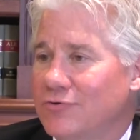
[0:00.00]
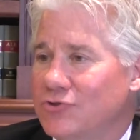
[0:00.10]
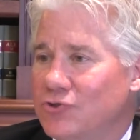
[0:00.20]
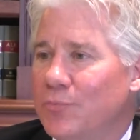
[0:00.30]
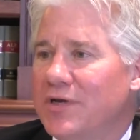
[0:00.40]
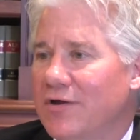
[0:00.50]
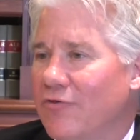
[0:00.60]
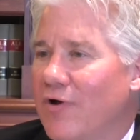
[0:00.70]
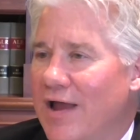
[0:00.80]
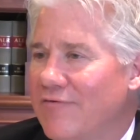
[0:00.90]
so many
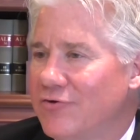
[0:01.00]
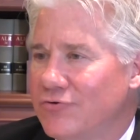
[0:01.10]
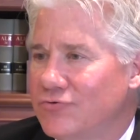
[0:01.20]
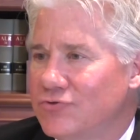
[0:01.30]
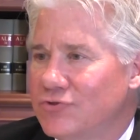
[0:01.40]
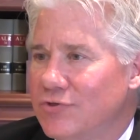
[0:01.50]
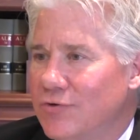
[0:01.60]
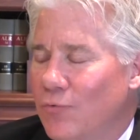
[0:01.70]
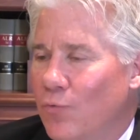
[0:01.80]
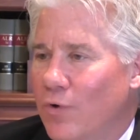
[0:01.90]
other avenues
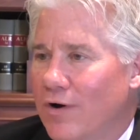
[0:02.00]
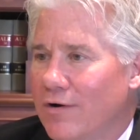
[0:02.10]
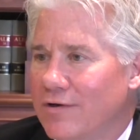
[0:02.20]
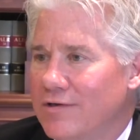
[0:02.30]
where